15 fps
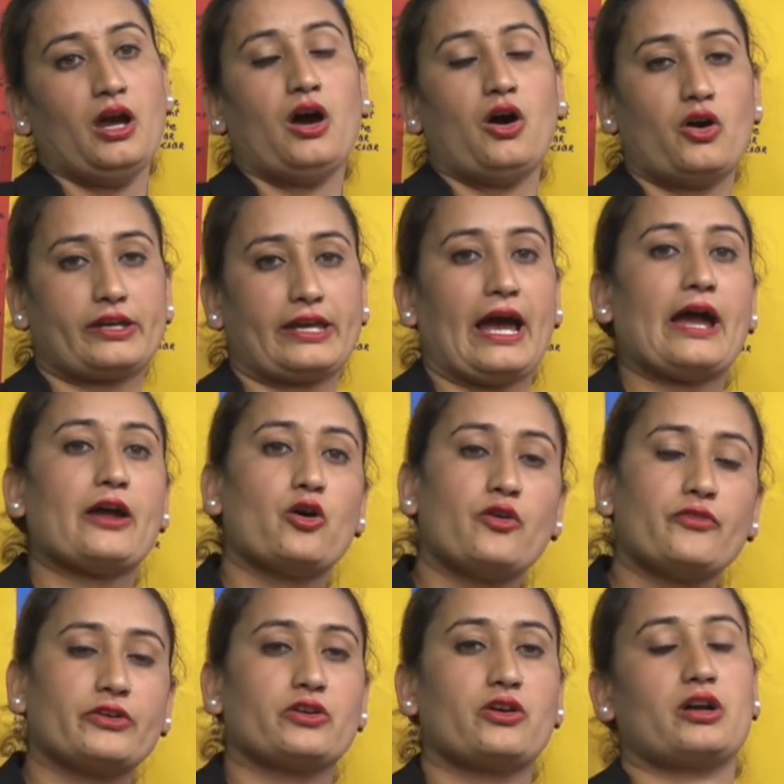Okay, I hope
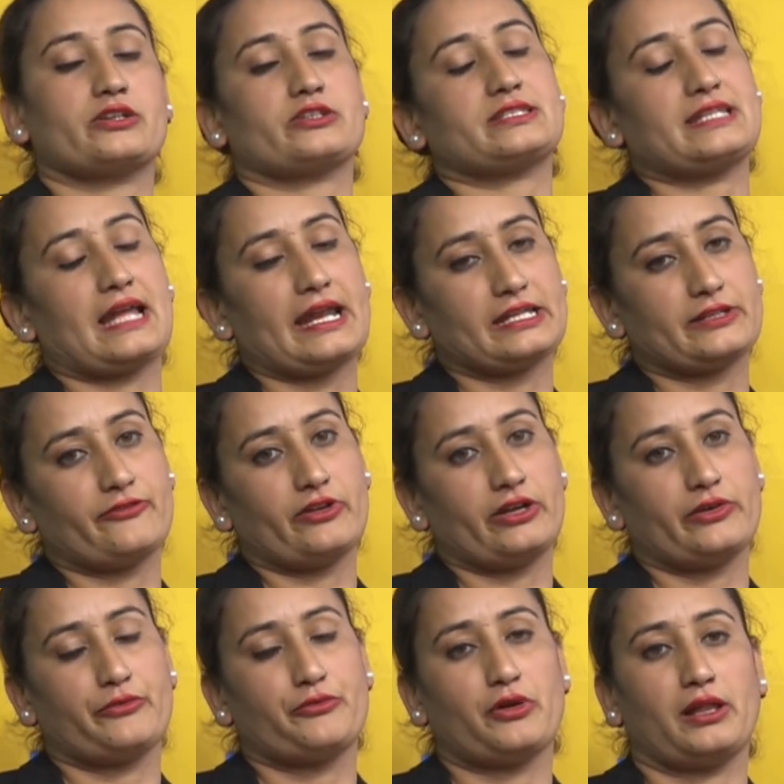you understand it
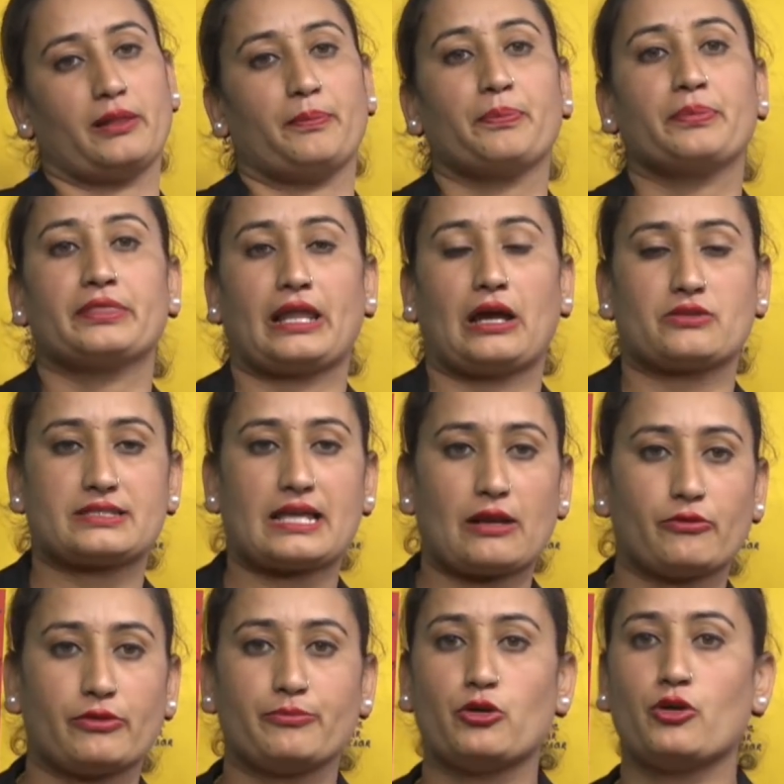very well. Now, shall
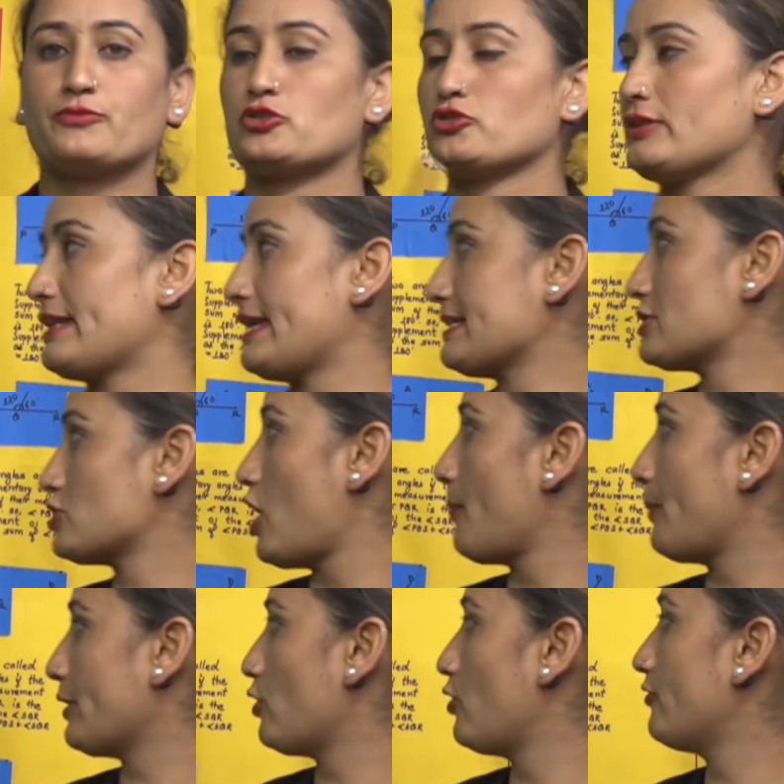we move to the next
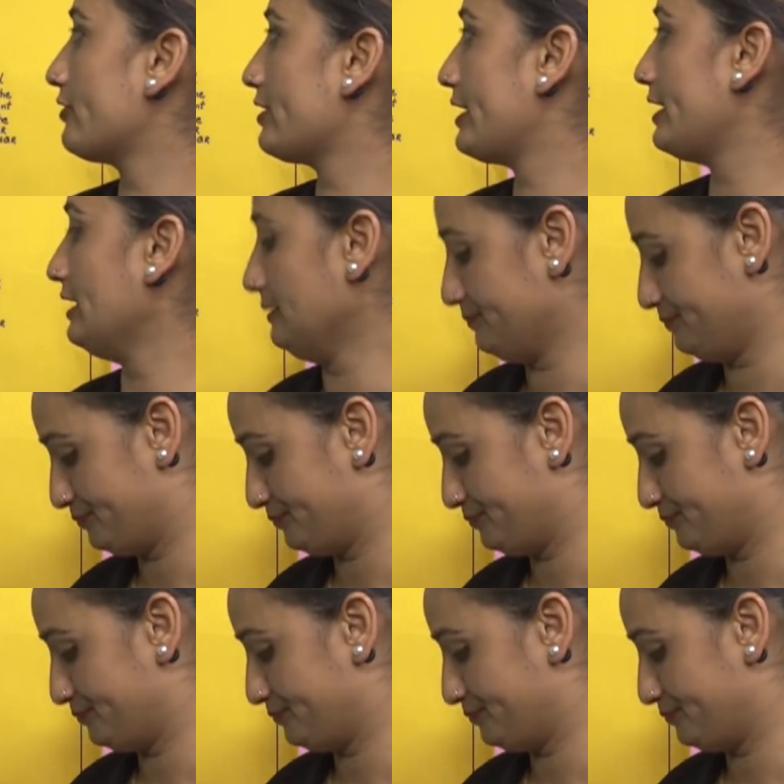topic over here?